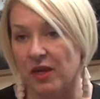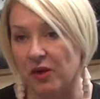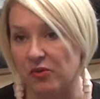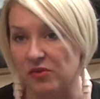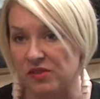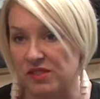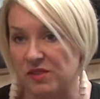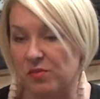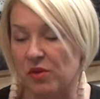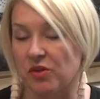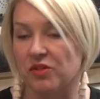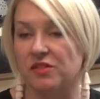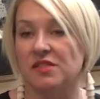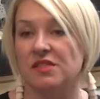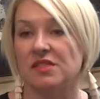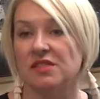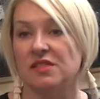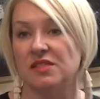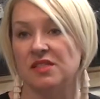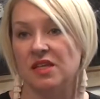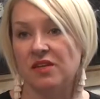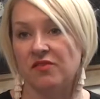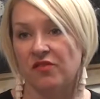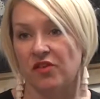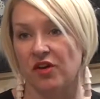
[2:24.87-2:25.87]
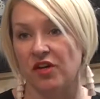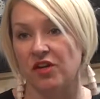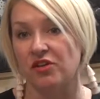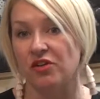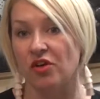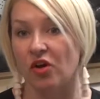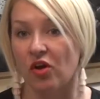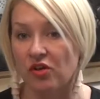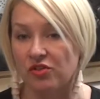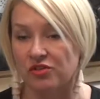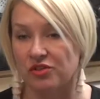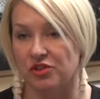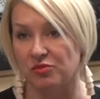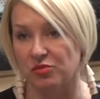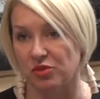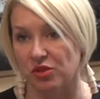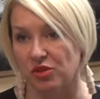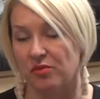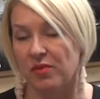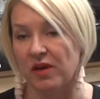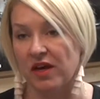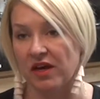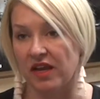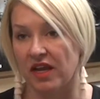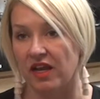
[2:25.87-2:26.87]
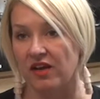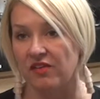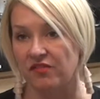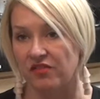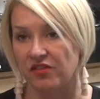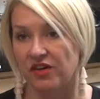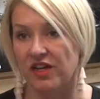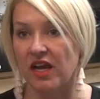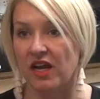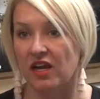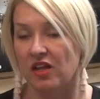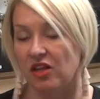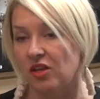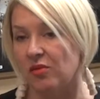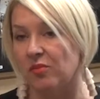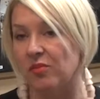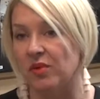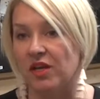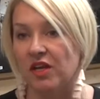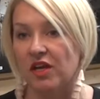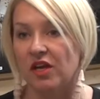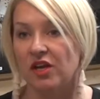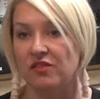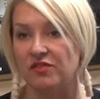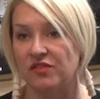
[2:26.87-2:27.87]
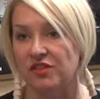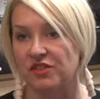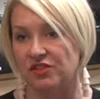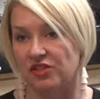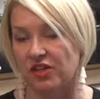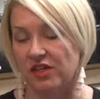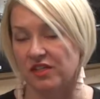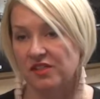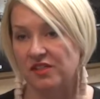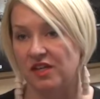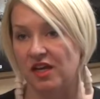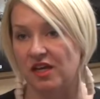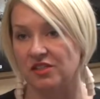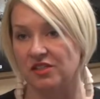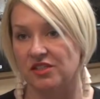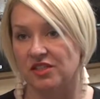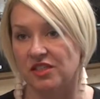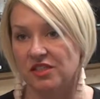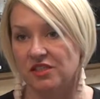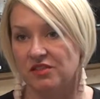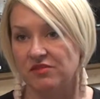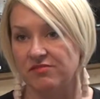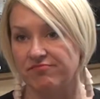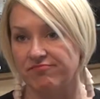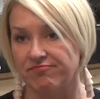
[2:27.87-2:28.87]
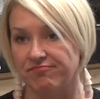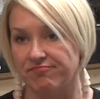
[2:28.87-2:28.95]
responses and very knowledgeable about every element of the transaction.